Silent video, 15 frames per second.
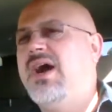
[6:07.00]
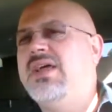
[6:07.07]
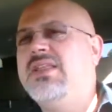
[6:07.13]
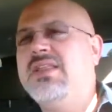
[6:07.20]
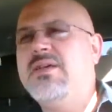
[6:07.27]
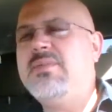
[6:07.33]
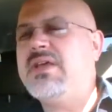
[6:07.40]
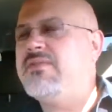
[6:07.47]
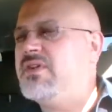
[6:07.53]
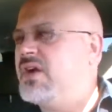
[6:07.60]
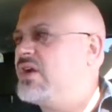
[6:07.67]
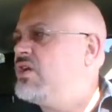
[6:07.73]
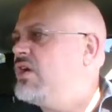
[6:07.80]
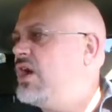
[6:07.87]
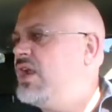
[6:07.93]
Let me give you
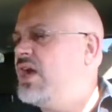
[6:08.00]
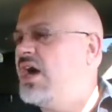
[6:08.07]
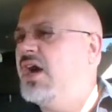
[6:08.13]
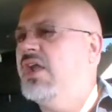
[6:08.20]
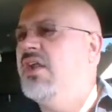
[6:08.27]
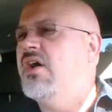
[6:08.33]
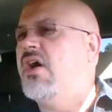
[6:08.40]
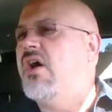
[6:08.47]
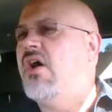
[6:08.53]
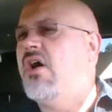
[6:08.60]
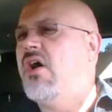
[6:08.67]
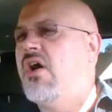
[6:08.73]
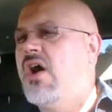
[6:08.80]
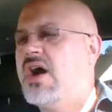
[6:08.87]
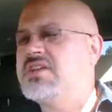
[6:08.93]
an
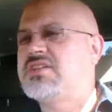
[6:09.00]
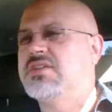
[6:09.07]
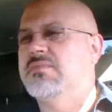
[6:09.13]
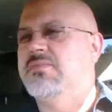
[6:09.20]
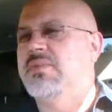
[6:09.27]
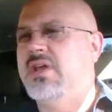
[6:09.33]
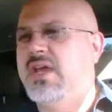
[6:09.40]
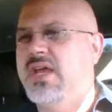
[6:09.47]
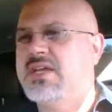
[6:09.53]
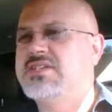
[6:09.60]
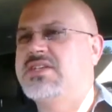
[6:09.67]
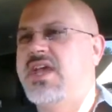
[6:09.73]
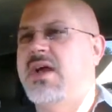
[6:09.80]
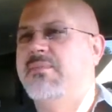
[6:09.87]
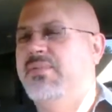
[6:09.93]
awesome
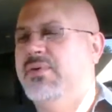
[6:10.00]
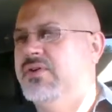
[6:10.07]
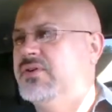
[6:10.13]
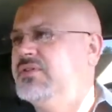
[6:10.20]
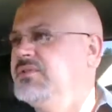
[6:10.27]
example